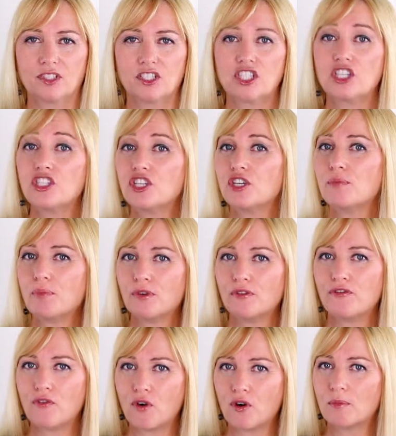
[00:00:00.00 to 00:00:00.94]
Should you
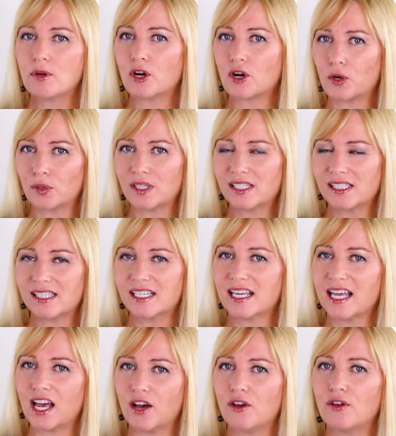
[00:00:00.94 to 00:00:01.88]
perform your
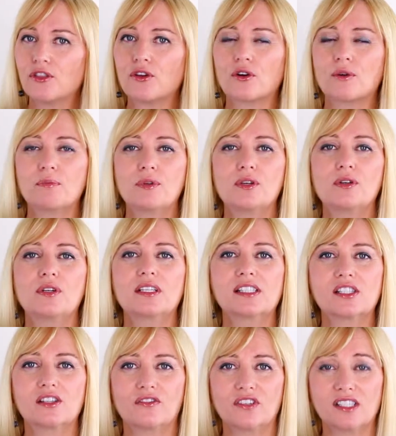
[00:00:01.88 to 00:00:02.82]
holistic health or beauty
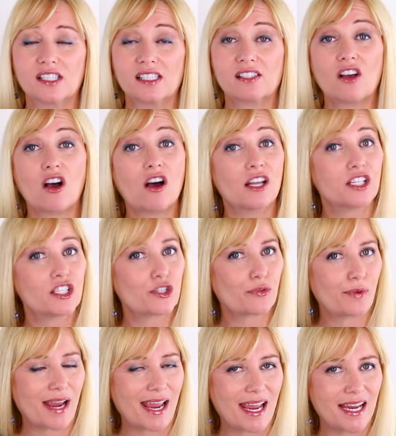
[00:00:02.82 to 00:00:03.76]
services on
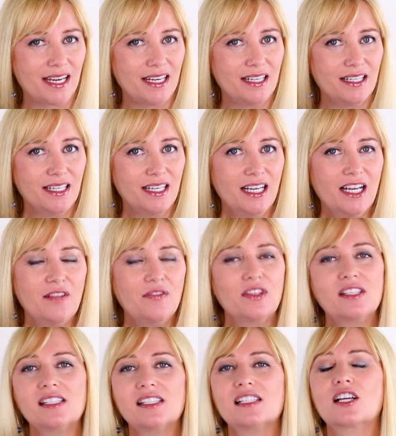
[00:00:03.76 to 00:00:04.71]
trade?
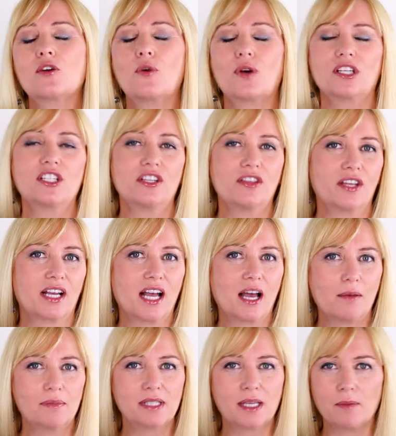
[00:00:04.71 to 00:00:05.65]
This is a question that
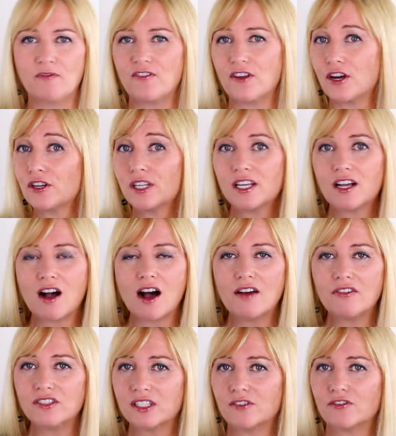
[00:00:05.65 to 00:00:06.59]
comes up fairly
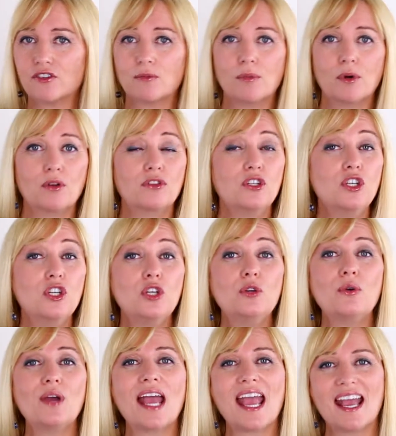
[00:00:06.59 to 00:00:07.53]
often for both
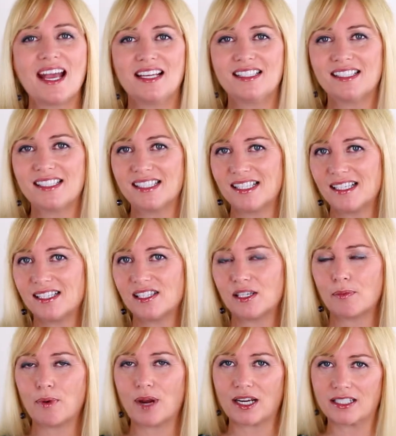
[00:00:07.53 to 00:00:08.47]
new and
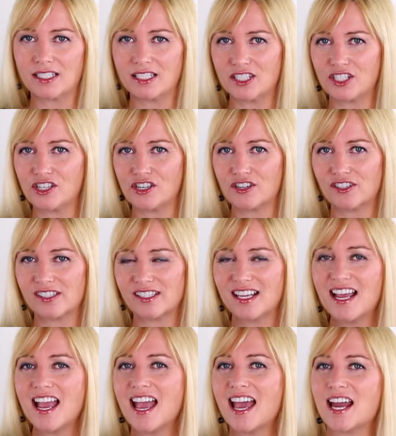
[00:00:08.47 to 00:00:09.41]
seasoned practitioners,
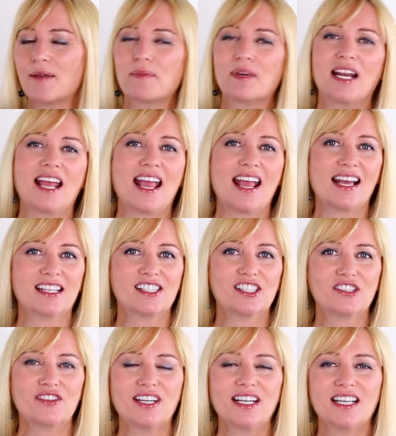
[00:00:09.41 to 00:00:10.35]
and I'm going to
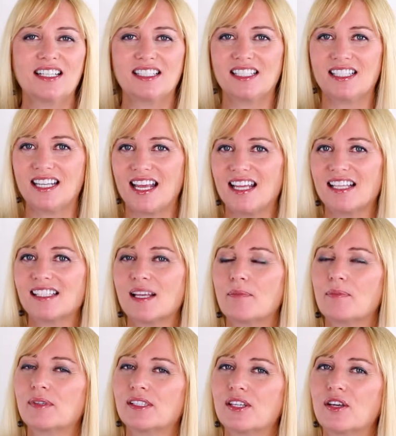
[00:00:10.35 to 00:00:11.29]
answer it in today's
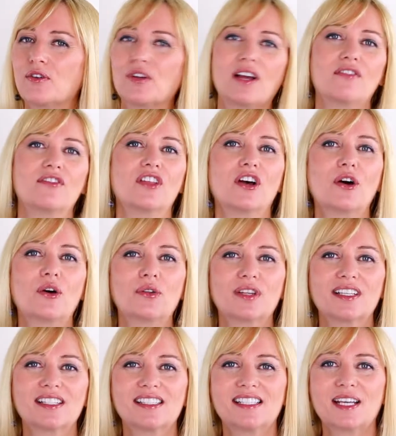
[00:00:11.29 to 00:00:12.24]
episode of the
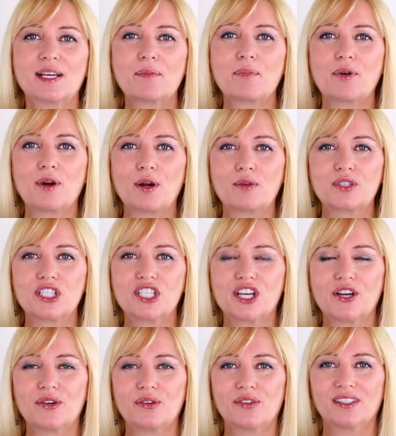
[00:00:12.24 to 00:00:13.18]
Holistic Pro
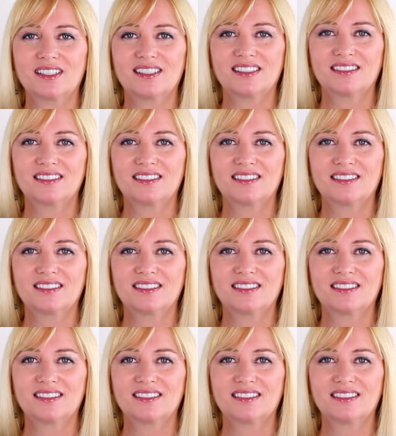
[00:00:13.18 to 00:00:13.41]
Show.